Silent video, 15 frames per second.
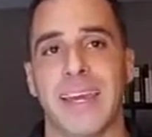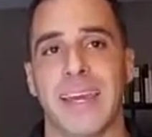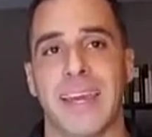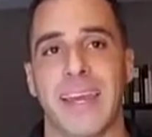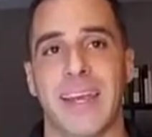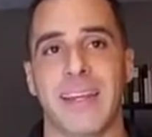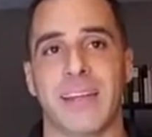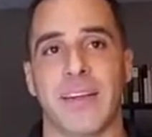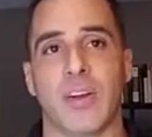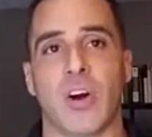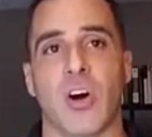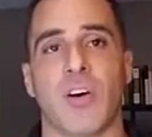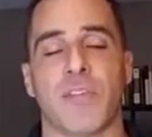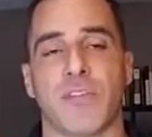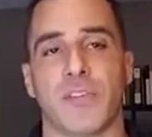handed
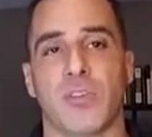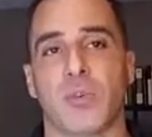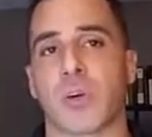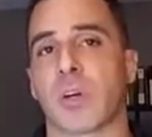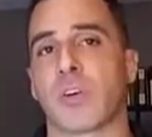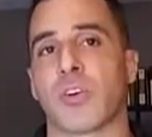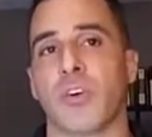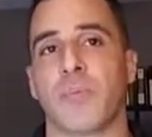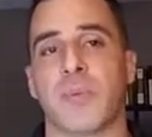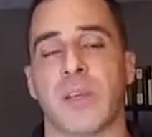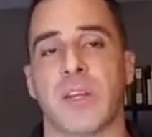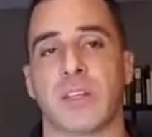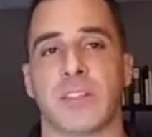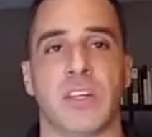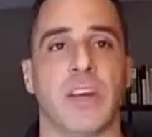off to a group that
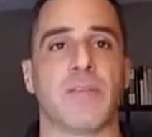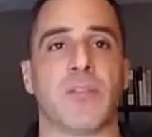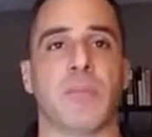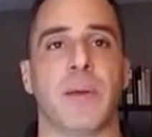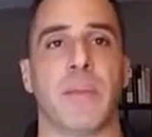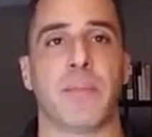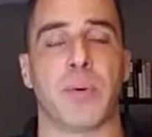has never been